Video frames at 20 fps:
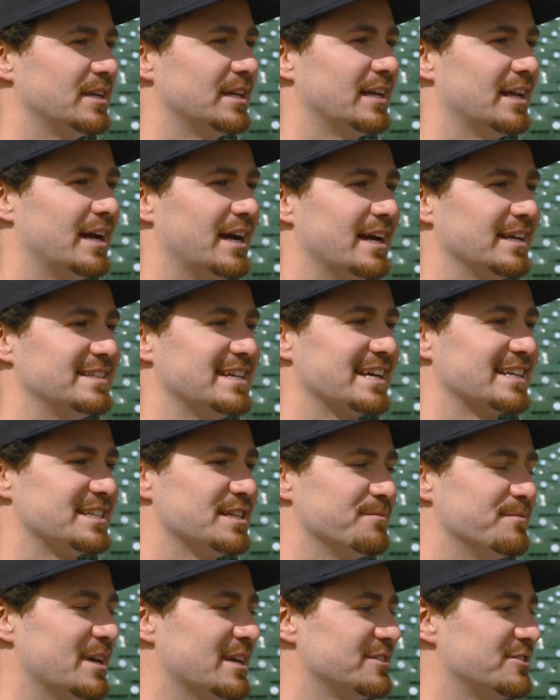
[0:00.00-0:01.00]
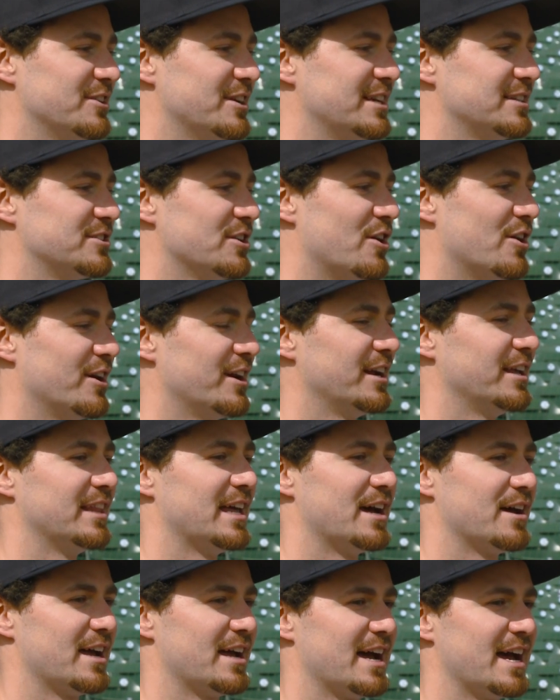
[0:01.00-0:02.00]
And I texted him yesterday, sorry
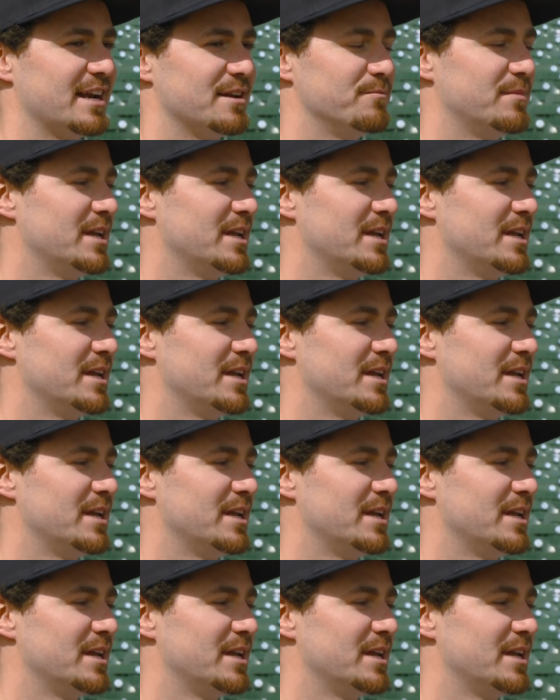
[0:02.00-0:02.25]
that I had to